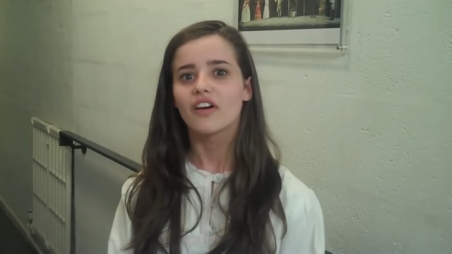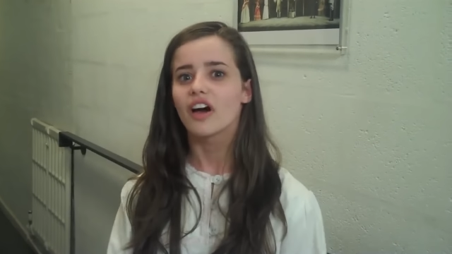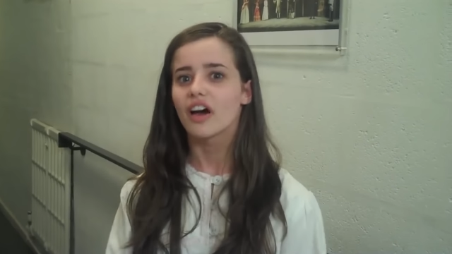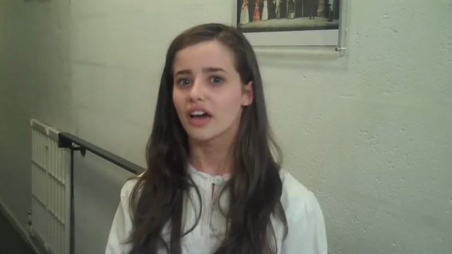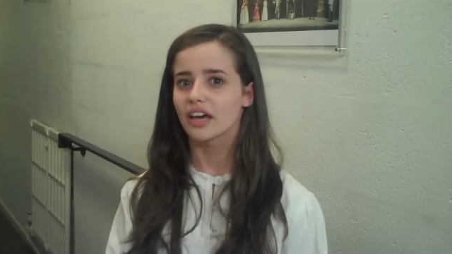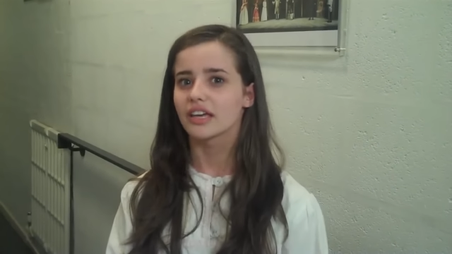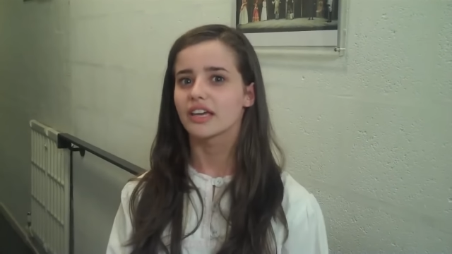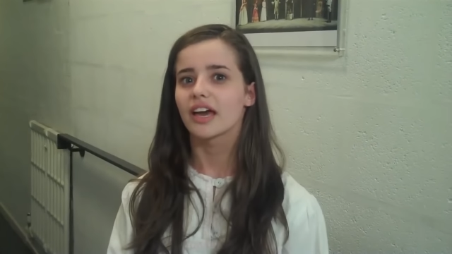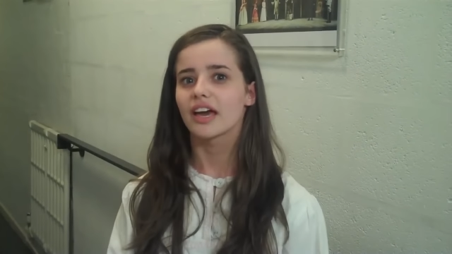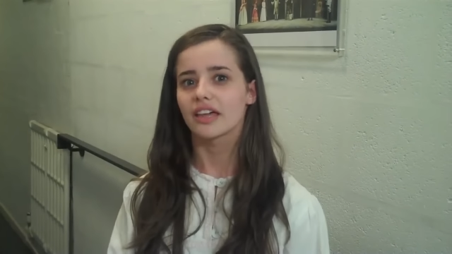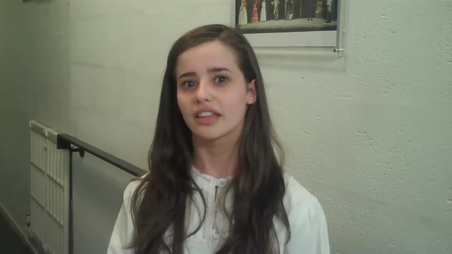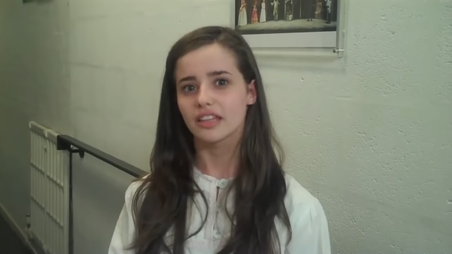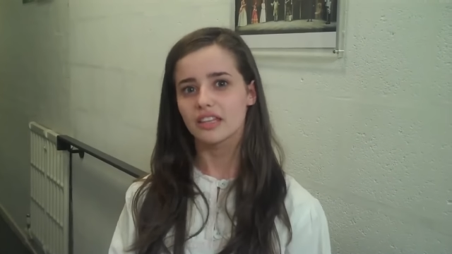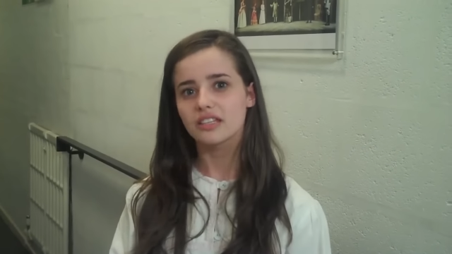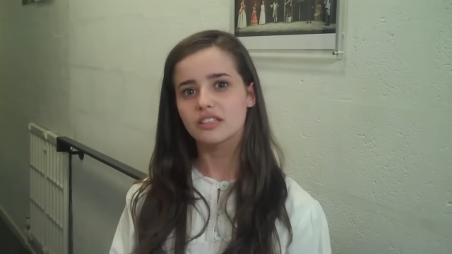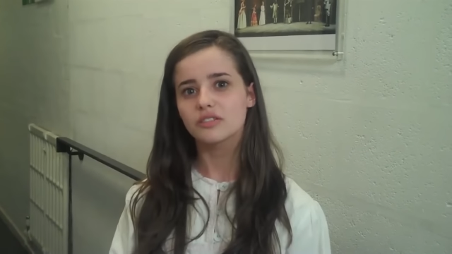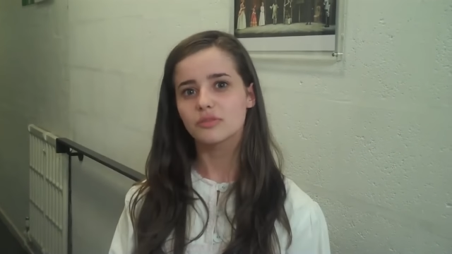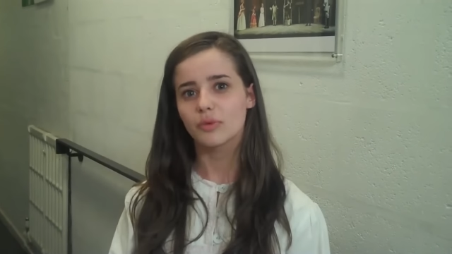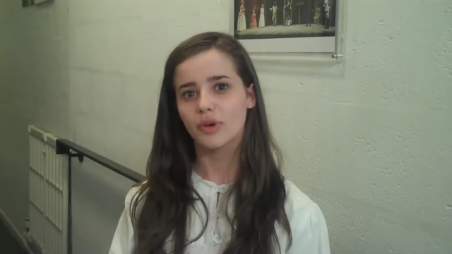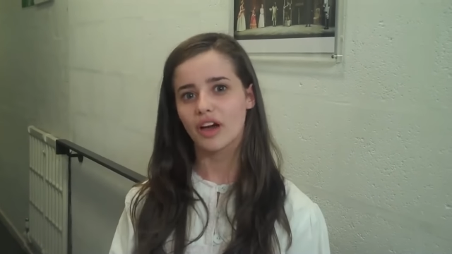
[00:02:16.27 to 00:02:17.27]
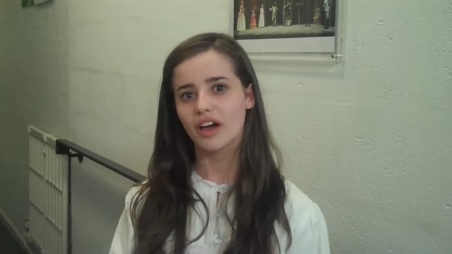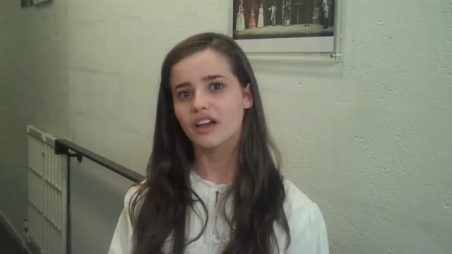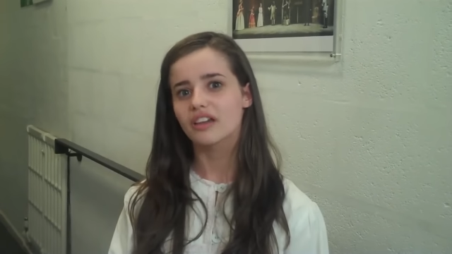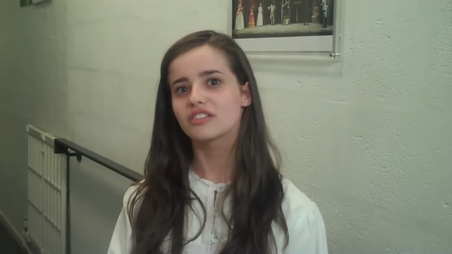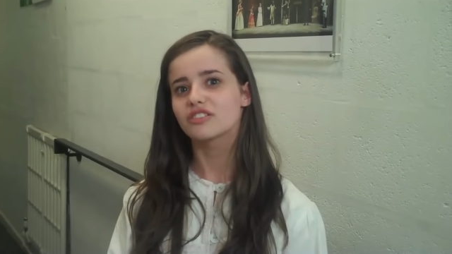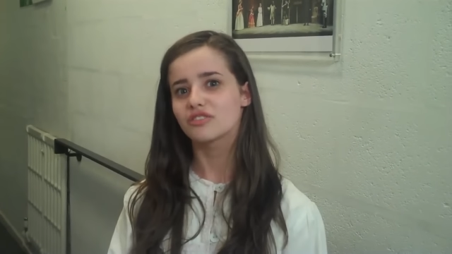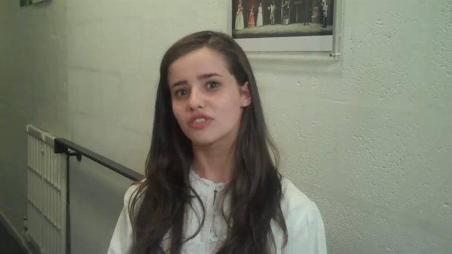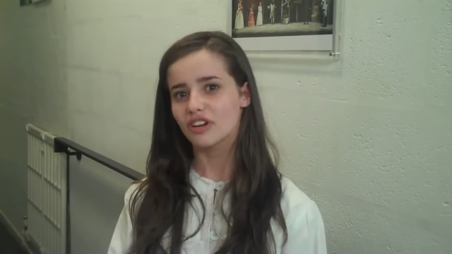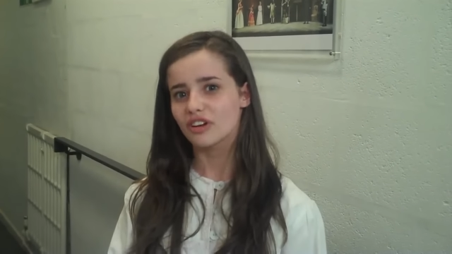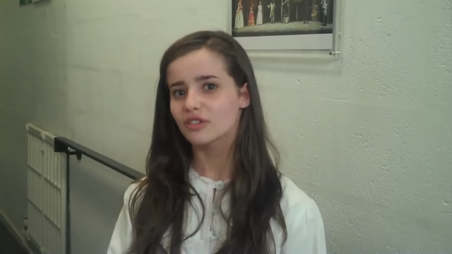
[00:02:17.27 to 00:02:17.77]
Uh, yeah, that's where her
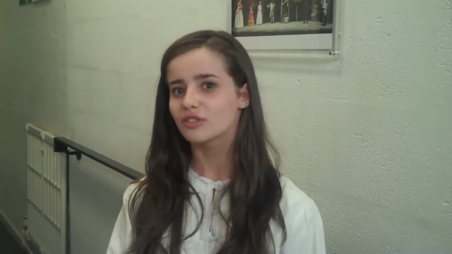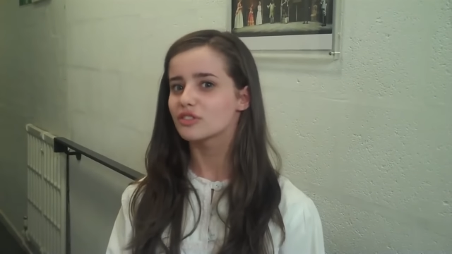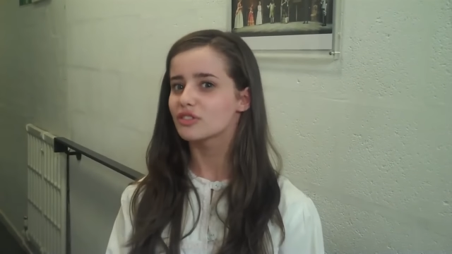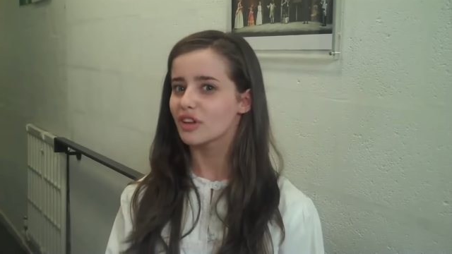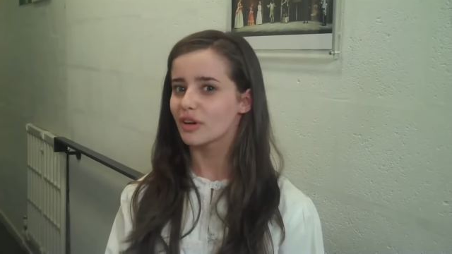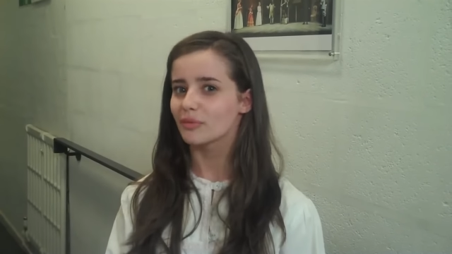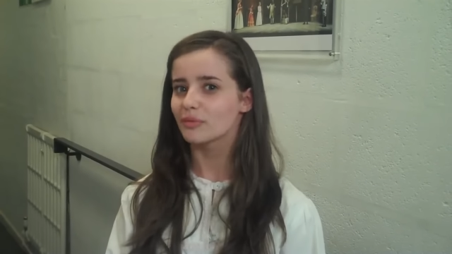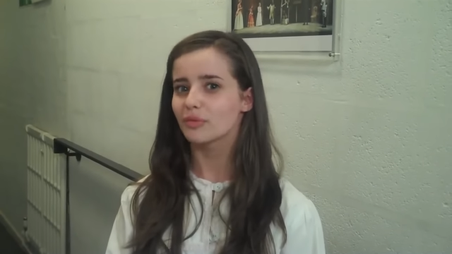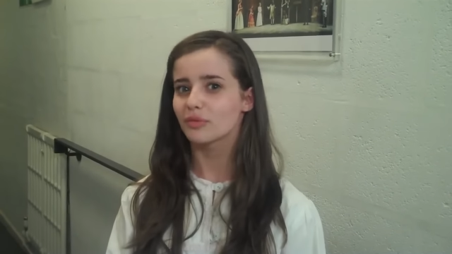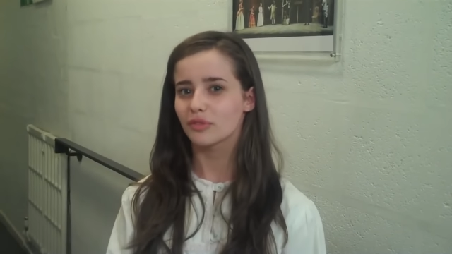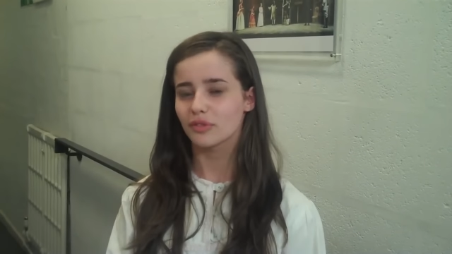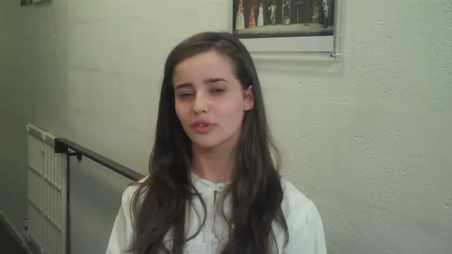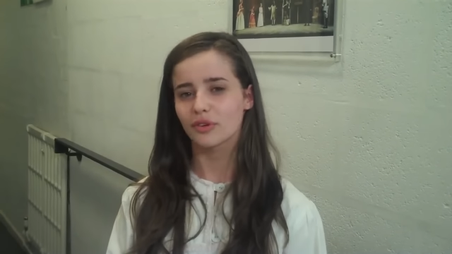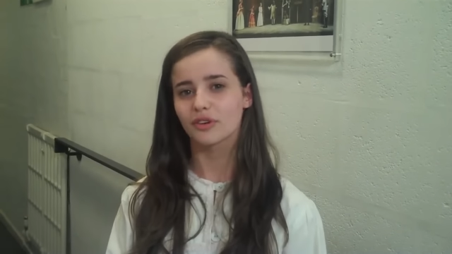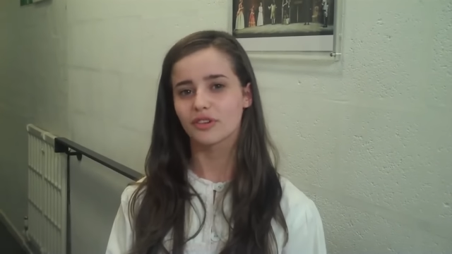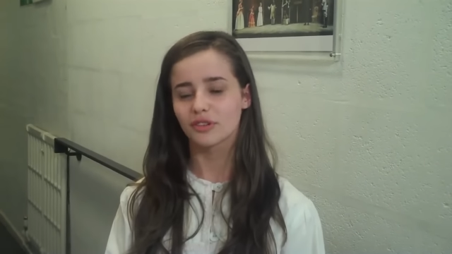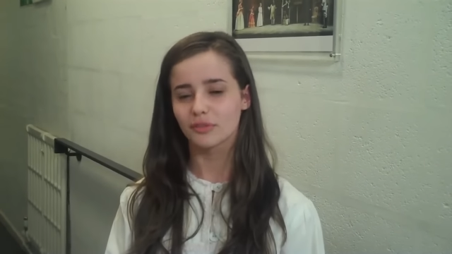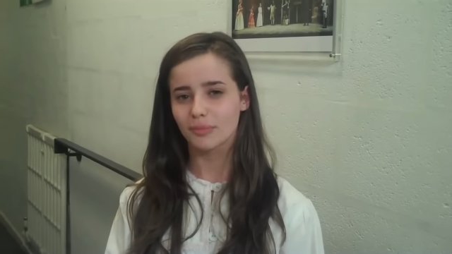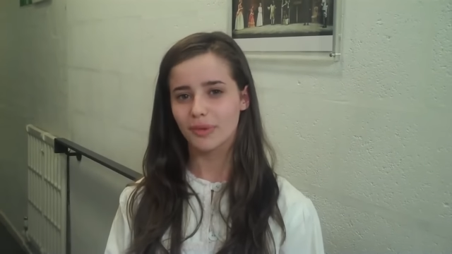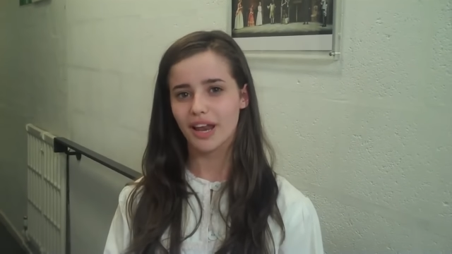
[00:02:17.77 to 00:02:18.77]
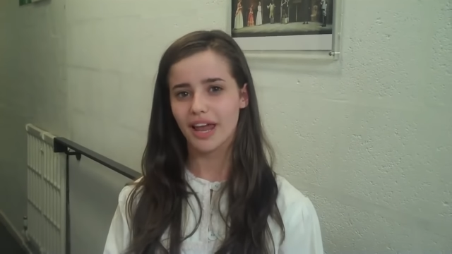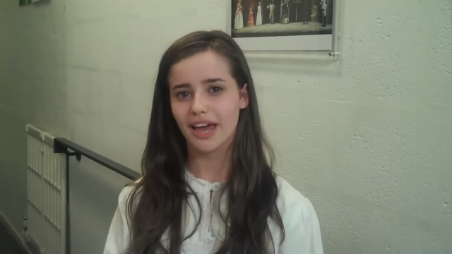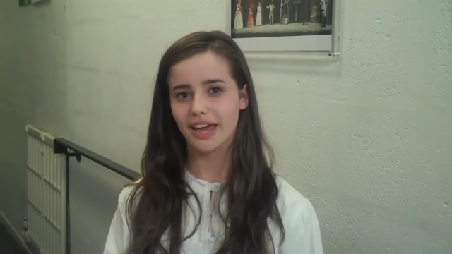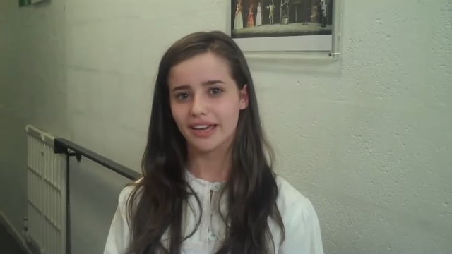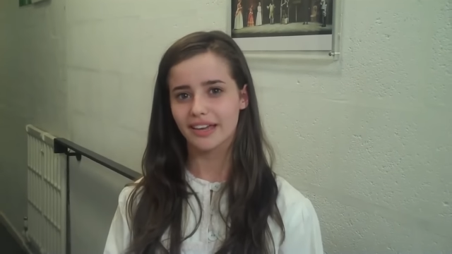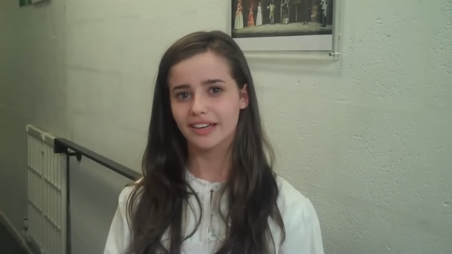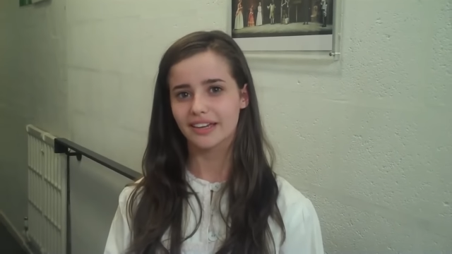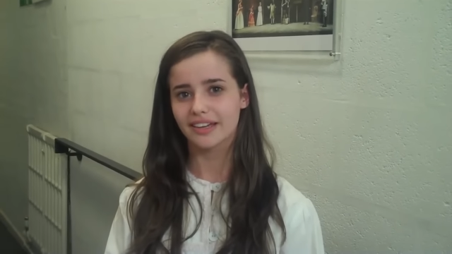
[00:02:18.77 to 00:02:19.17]
struggles come through in the play.